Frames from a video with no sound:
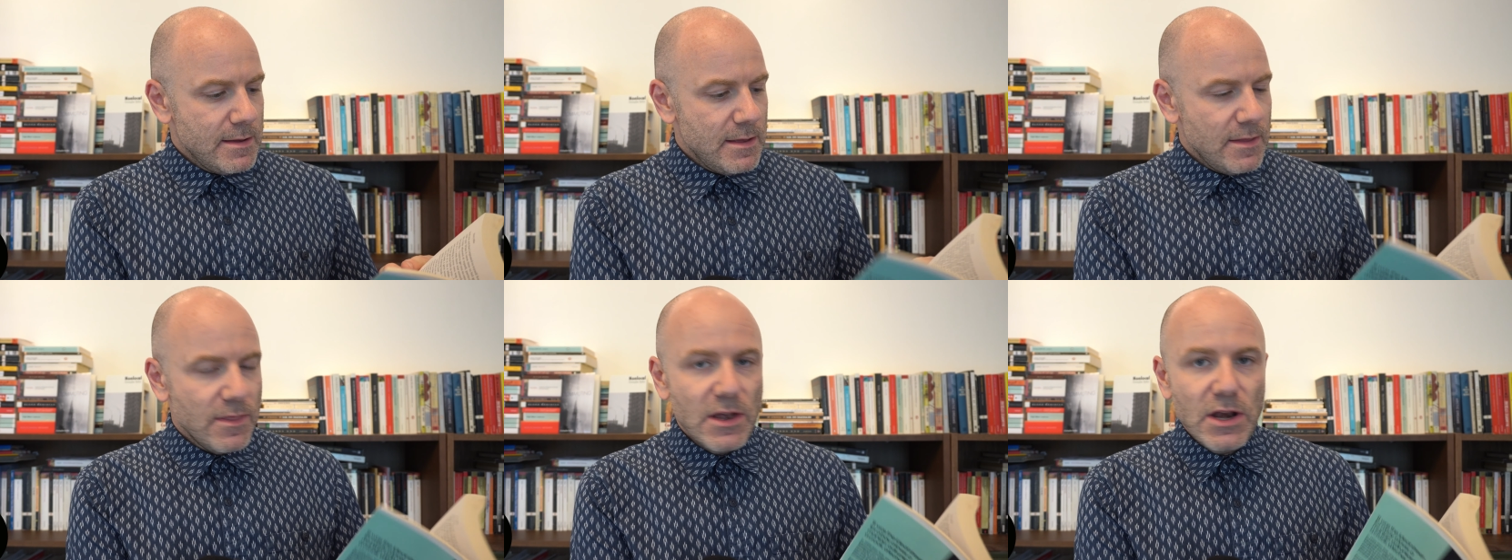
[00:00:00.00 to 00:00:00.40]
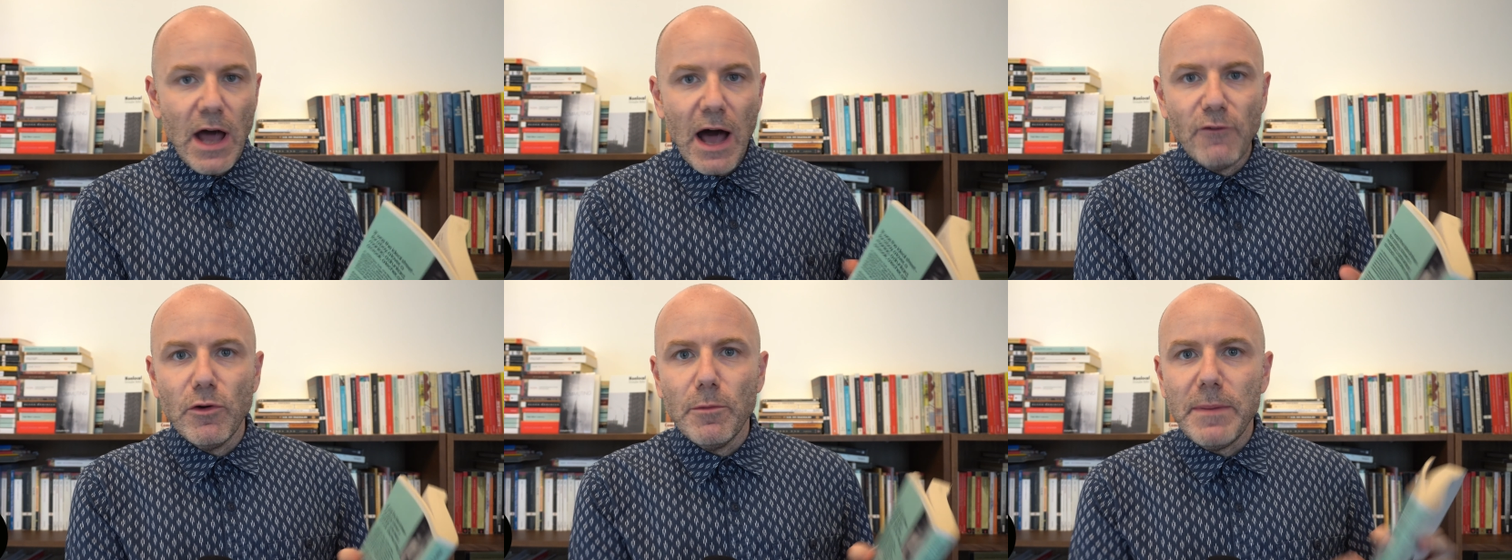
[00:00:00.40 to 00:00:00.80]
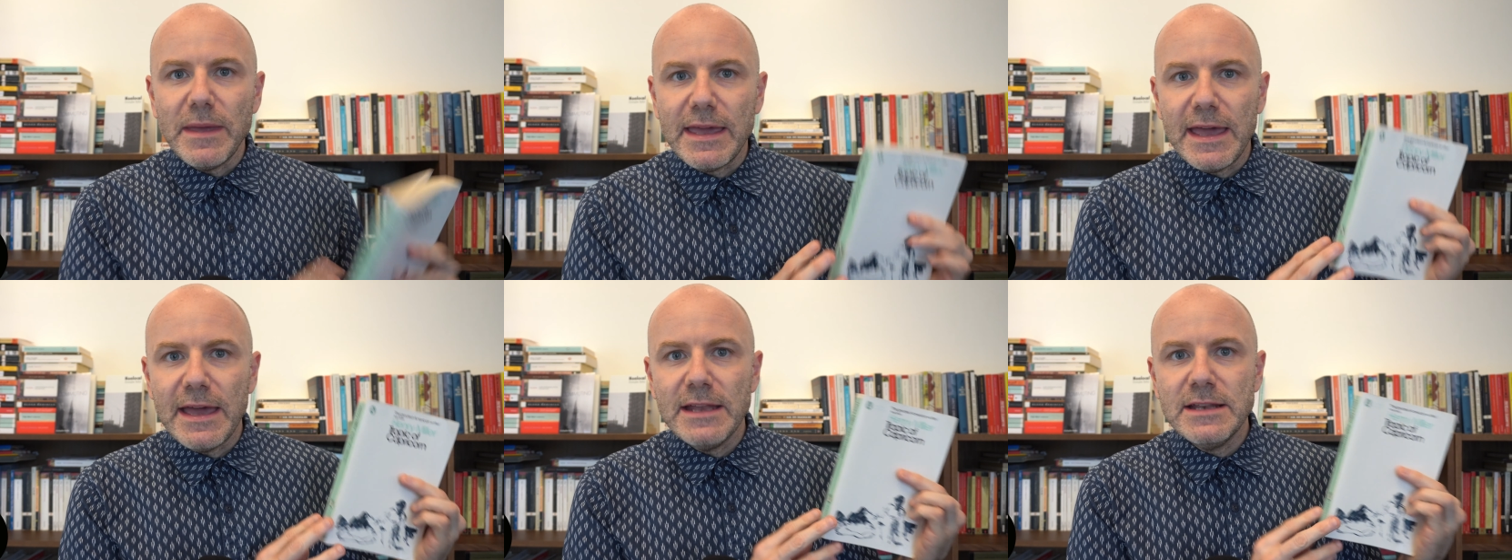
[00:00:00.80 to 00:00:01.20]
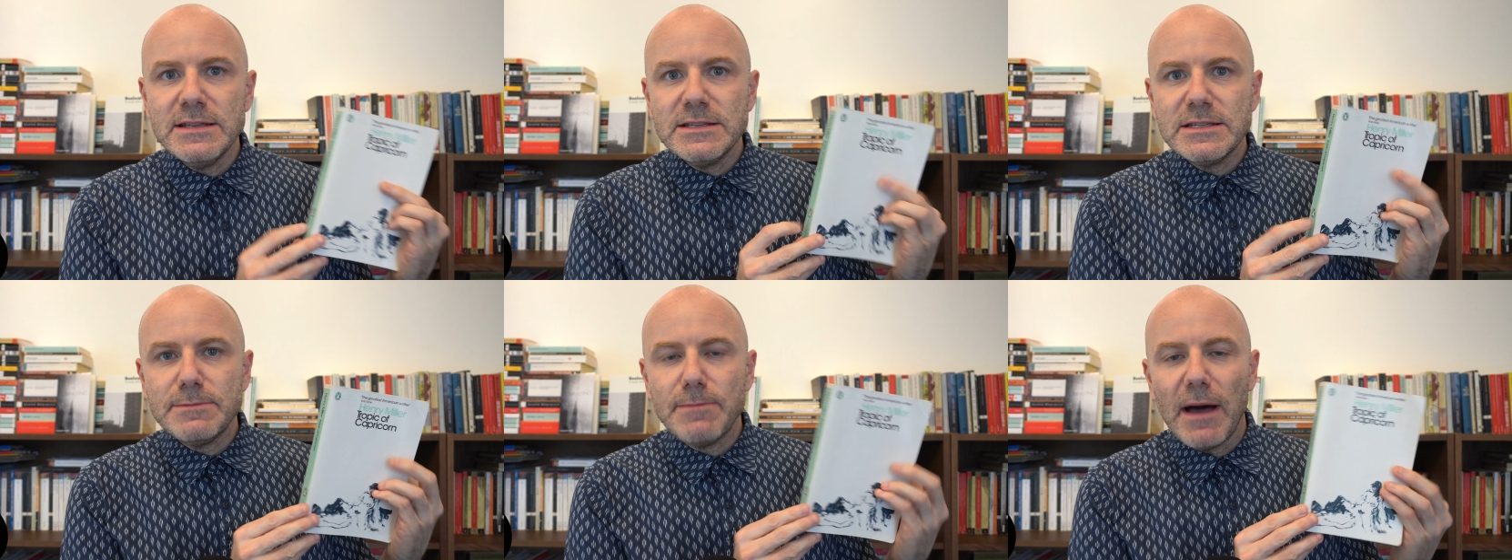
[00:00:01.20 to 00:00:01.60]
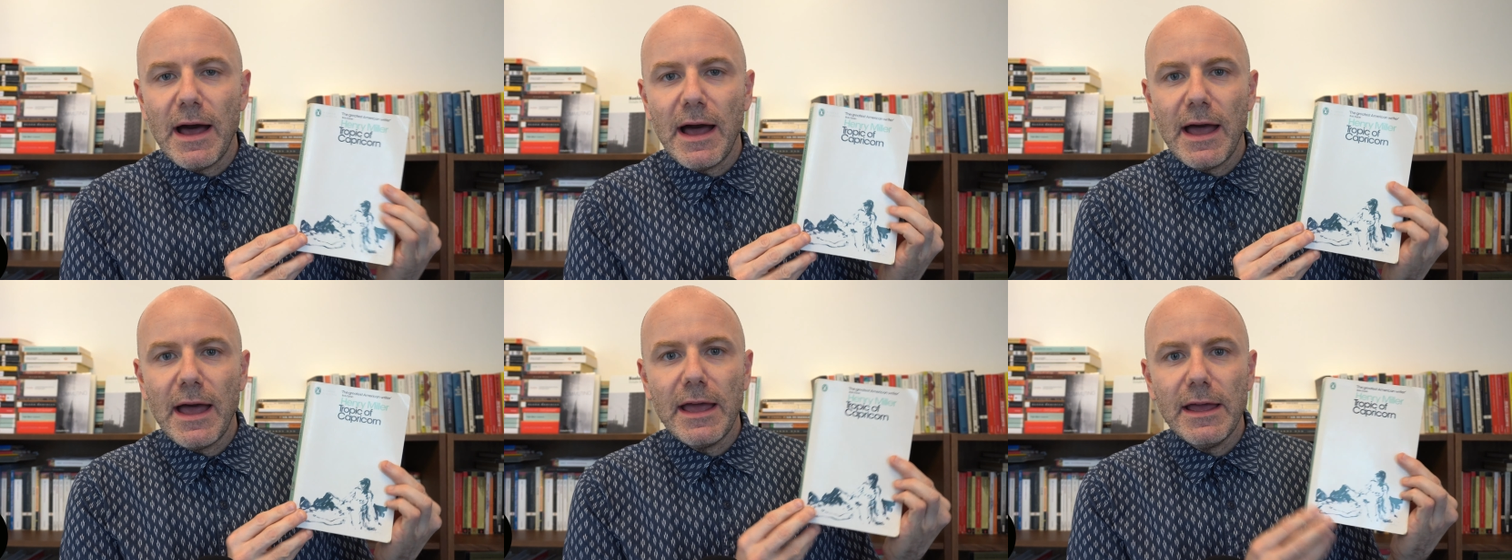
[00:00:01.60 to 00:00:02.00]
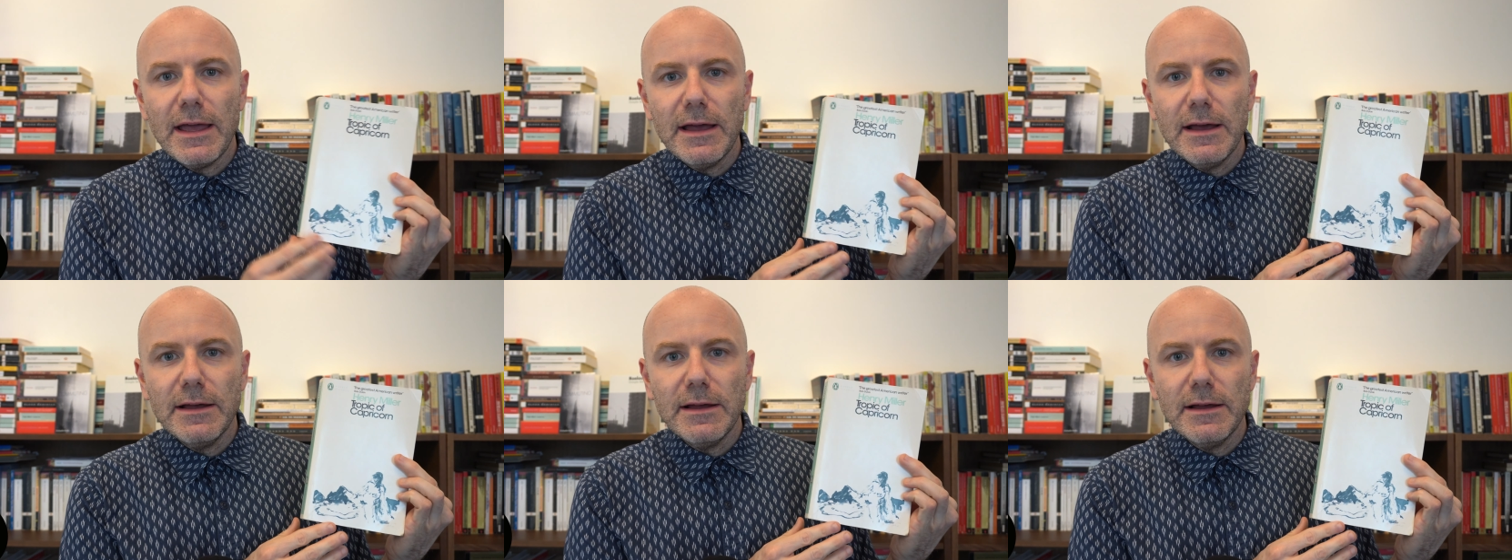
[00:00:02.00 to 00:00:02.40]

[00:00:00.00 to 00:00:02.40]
The novel begins by